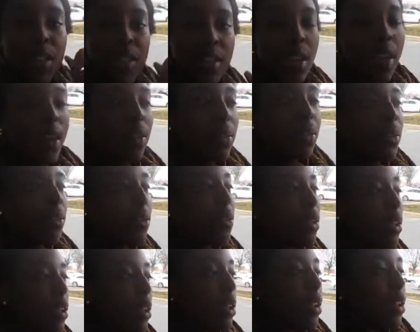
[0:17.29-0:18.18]
so
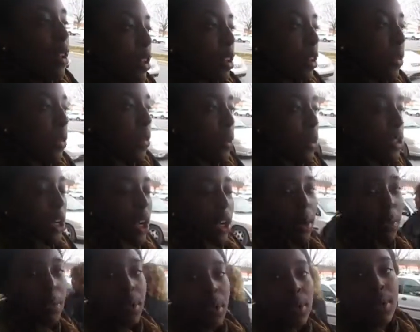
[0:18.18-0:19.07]
we're
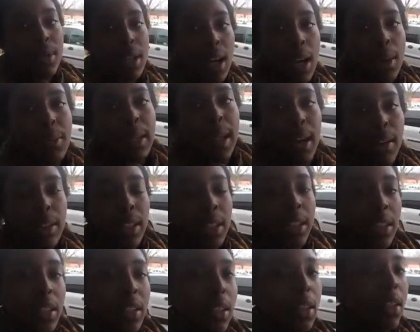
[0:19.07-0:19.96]
trying to blow time down
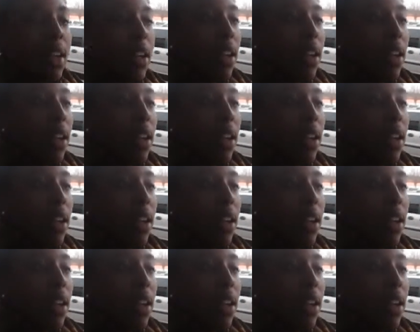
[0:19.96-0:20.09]
here